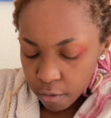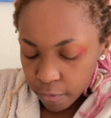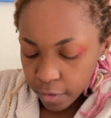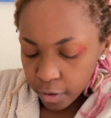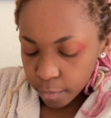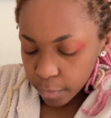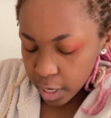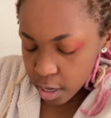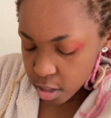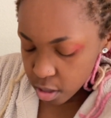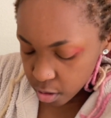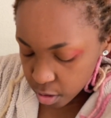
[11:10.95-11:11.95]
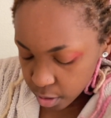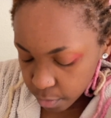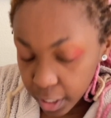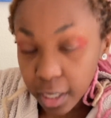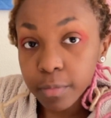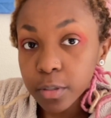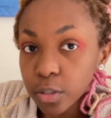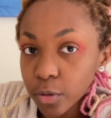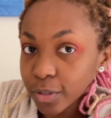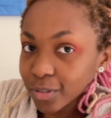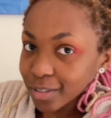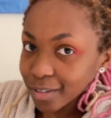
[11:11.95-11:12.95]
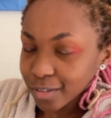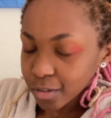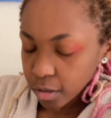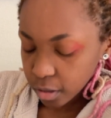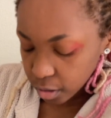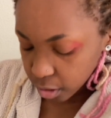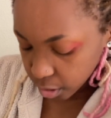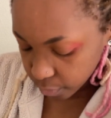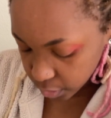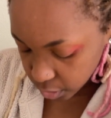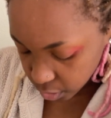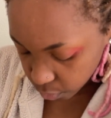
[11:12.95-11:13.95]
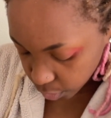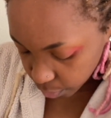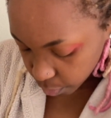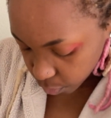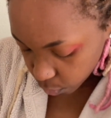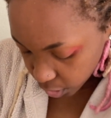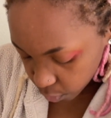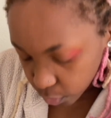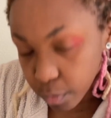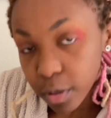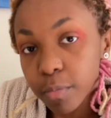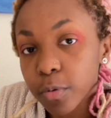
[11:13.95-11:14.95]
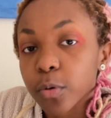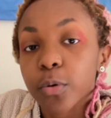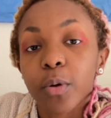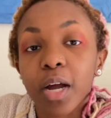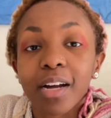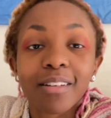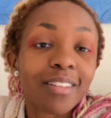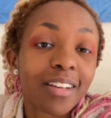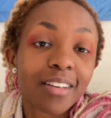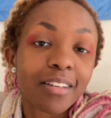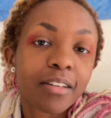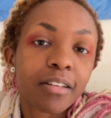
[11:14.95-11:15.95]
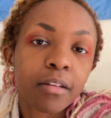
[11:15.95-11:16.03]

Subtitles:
and the makeup tutorials that I saw obviously were made with people who had like